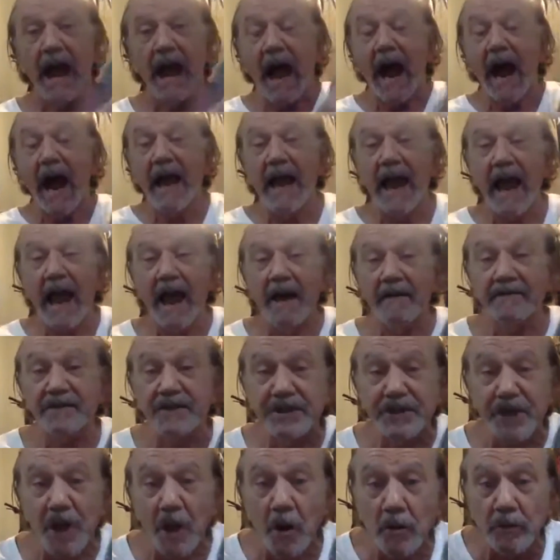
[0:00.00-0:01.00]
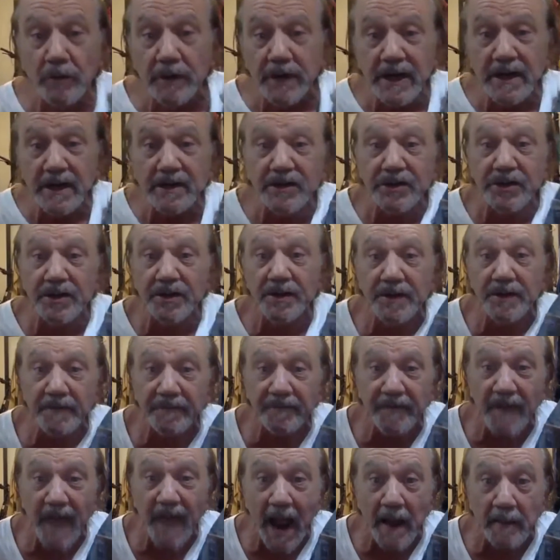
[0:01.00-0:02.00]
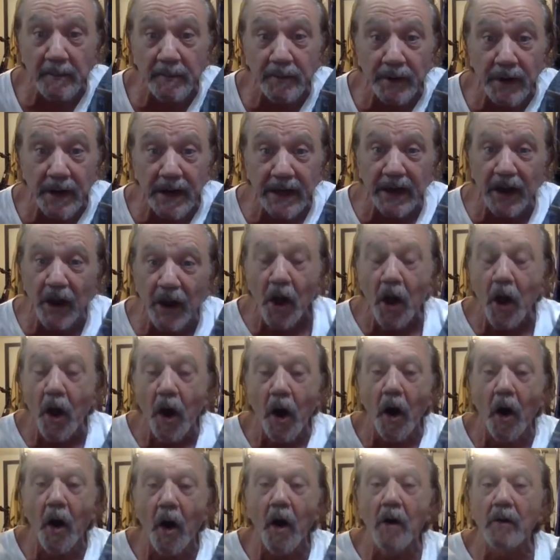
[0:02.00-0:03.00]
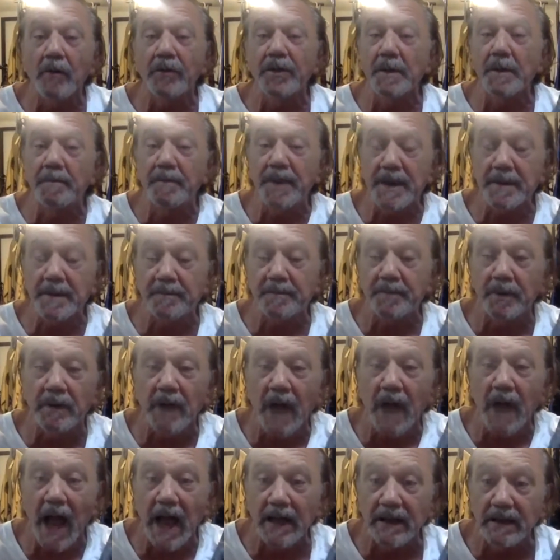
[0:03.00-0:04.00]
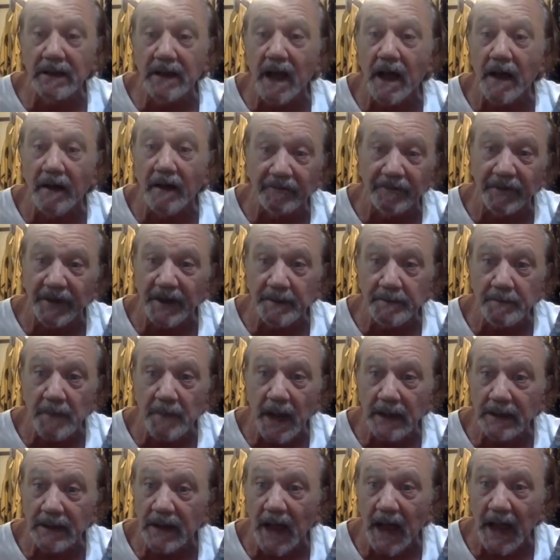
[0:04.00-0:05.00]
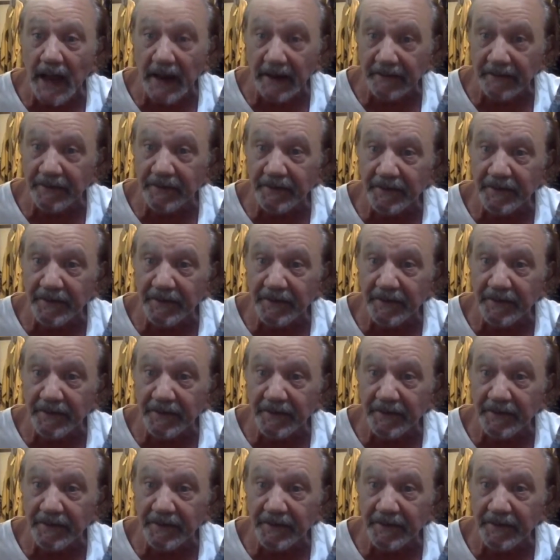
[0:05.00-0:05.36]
I have sewn into the fabric all the people I love in my life,